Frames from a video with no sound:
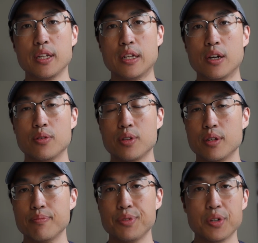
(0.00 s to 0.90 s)

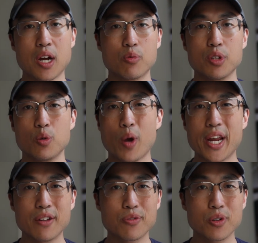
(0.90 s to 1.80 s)
you're not really
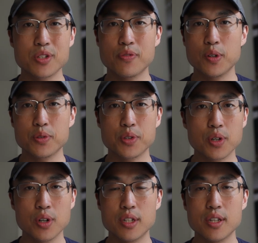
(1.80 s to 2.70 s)
waiting for it to
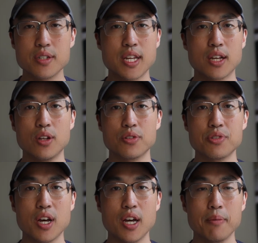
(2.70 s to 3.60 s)
filter. It doesn't take a long
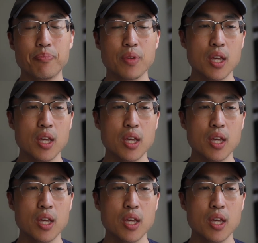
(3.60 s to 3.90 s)
time.